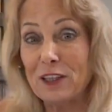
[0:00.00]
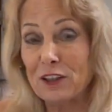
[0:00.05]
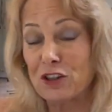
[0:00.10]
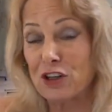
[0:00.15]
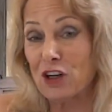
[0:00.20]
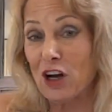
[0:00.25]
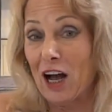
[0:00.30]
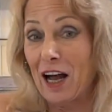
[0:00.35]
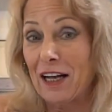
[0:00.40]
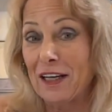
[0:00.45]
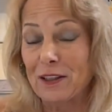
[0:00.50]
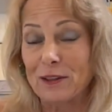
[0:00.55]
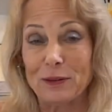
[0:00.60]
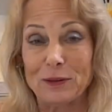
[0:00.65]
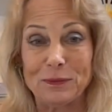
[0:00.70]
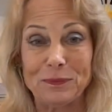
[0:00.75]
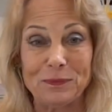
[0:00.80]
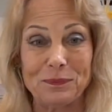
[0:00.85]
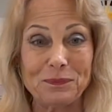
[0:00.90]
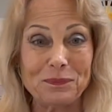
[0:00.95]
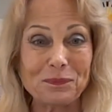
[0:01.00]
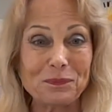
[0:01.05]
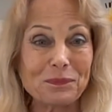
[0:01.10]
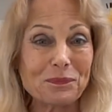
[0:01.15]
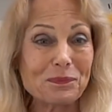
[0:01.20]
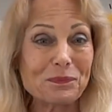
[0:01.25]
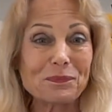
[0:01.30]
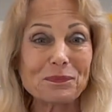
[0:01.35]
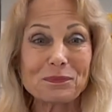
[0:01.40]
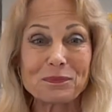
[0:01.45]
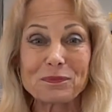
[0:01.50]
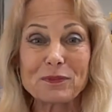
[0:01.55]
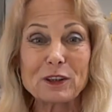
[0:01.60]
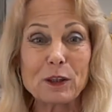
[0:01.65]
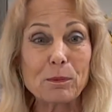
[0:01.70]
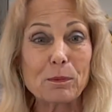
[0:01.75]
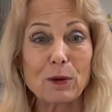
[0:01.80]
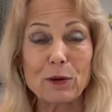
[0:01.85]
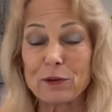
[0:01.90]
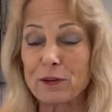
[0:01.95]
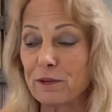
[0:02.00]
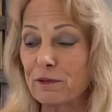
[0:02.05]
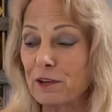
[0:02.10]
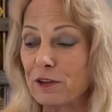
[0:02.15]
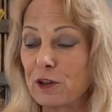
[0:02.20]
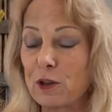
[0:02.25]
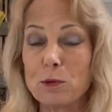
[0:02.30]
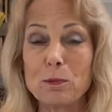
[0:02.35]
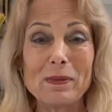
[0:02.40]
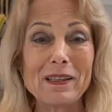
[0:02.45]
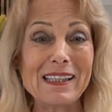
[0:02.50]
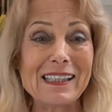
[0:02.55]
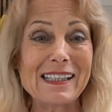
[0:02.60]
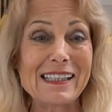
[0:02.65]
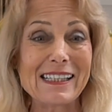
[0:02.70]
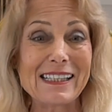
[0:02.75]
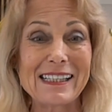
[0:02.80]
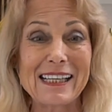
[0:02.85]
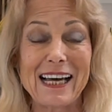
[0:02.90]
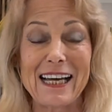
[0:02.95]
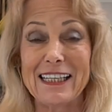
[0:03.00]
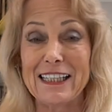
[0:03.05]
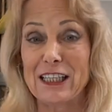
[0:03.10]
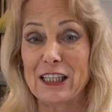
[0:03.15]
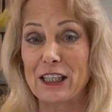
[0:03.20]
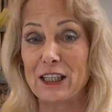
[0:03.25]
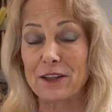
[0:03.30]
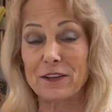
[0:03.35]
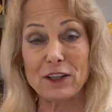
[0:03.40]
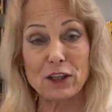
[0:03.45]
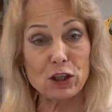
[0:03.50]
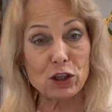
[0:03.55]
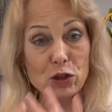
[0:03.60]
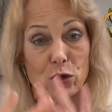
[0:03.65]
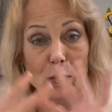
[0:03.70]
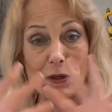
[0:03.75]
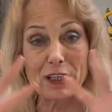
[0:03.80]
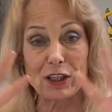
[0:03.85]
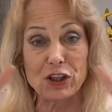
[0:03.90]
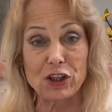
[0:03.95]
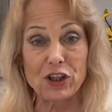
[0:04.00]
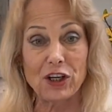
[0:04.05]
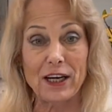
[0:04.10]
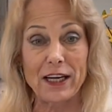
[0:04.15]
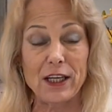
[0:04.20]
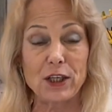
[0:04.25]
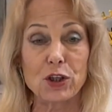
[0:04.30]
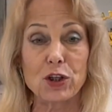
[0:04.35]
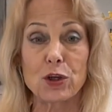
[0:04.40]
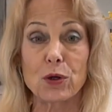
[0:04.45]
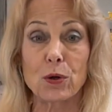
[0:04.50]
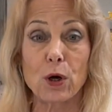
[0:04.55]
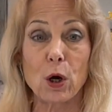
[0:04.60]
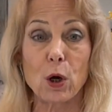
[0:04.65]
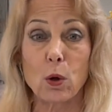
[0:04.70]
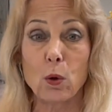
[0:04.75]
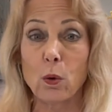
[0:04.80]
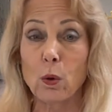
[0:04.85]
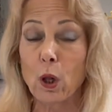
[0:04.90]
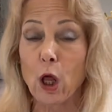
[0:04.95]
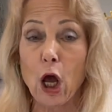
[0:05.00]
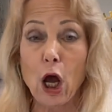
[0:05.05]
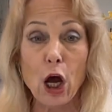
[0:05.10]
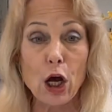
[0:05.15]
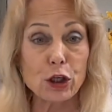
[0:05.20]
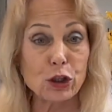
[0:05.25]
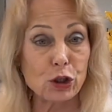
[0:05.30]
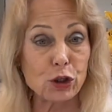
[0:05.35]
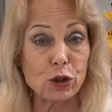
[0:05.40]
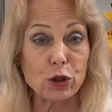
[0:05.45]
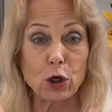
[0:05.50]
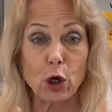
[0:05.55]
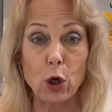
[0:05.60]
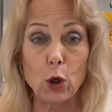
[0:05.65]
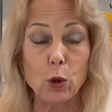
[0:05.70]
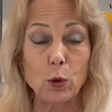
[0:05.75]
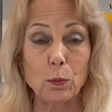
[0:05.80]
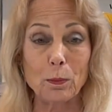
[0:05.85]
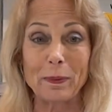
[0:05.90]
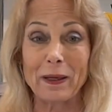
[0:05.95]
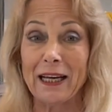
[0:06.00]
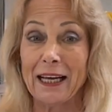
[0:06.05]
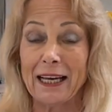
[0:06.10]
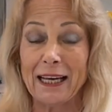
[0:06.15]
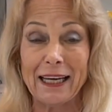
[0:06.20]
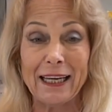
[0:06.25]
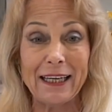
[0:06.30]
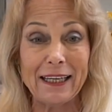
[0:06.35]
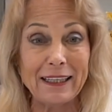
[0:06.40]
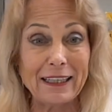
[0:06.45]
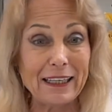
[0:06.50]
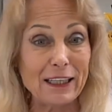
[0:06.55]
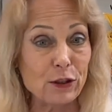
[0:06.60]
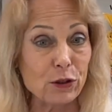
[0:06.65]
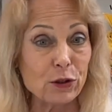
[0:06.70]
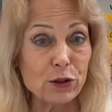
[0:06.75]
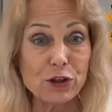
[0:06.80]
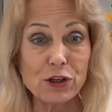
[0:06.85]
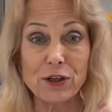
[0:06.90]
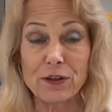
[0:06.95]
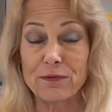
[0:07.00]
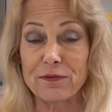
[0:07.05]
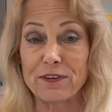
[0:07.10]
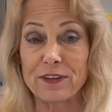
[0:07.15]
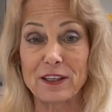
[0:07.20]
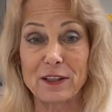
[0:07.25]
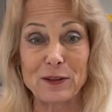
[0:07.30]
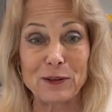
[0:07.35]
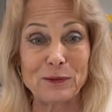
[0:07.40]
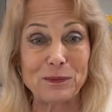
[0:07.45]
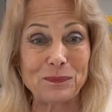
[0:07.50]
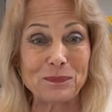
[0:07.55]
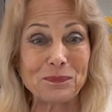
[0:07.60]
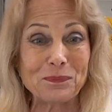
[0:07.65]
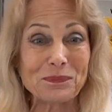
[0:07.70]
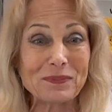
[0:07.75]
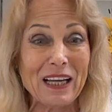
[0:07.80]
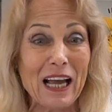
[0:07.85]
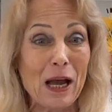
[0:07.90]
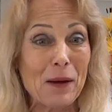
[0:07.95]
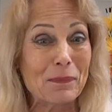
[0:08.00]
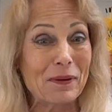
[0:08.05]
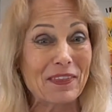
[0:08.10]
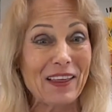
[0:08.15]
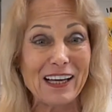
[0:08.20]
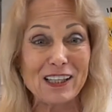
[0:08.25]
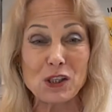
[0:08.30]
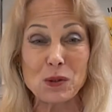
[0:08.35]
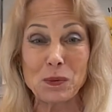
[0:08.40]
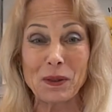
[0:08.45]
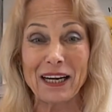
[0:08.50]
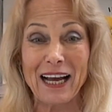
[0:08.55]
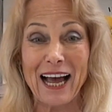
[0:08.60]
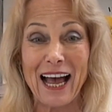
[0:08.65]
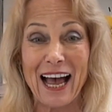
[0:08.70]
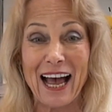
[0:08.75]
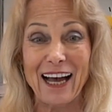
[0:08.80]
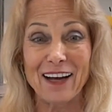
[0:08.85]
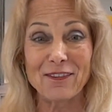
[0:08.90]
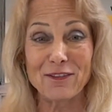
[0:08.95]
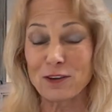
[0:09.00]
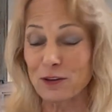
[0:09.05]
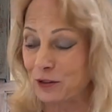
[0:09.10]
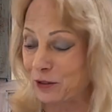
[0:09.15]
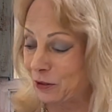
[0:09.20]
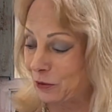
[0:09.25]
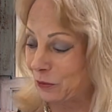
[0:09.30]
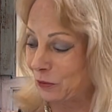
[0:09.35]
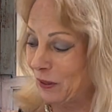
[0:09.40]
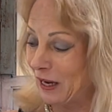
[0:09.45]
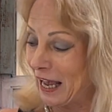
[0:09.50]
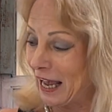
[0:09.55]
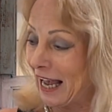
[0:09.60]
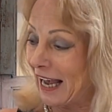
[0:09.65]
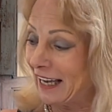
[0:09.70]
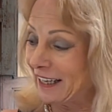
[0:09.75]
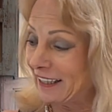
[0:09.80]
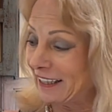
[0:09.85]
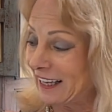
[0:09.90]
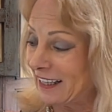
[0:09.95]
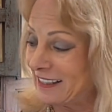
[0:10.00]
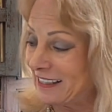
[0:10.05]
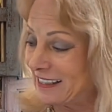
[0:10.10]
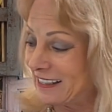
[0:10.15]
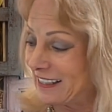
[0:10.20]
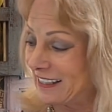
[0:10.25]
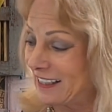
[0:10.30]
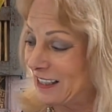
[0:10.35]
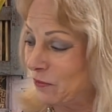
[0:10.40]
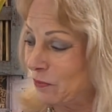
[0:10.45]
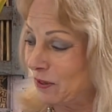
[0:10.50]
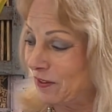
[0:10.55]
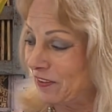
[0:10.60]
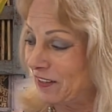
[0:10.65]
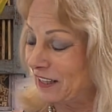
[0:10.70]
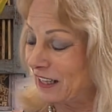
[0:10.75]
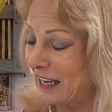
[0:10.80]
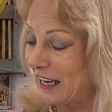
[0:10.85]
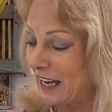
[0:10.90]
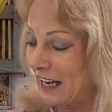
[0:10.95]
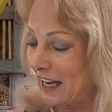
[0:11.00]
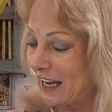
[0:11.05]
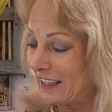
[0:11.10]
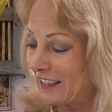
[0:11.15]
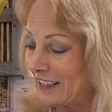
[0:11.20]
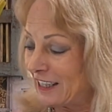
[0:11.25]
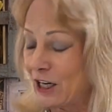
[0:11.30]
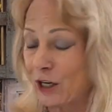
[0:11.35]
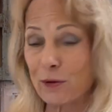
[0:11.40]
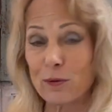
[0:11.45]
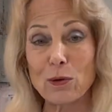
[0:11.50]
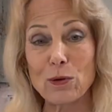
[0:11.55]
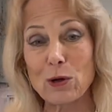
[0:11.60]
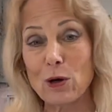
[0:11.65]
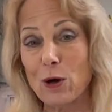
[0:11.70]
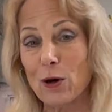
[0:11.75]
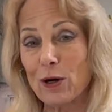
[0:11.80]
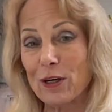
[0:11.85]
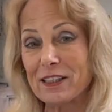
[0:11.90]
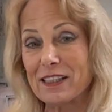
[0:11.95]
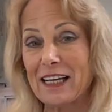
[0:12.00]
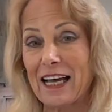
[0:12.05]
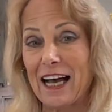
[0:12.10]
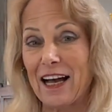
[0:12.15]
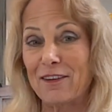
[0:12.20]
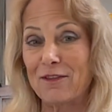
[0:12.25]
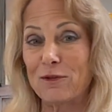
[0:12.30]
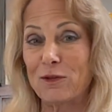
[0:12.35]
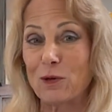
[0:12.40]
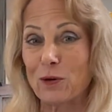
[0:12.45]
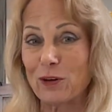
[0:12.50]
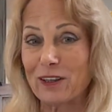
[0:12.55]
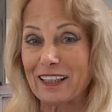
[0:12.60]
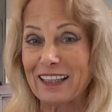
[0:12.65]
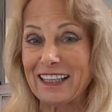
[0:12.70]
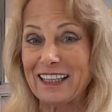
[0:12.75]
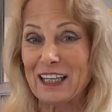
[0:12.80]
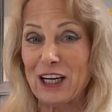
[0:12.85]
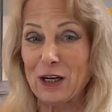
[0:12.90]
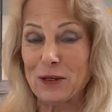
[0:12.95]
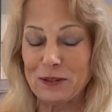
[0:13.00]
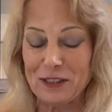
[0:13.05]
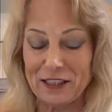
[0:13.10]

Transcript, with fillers: a child, the birth of a new business idea. This is going to change your whole scope and energy field. But that's what I have for you. And let's see what the uh, tarot cards have for Leo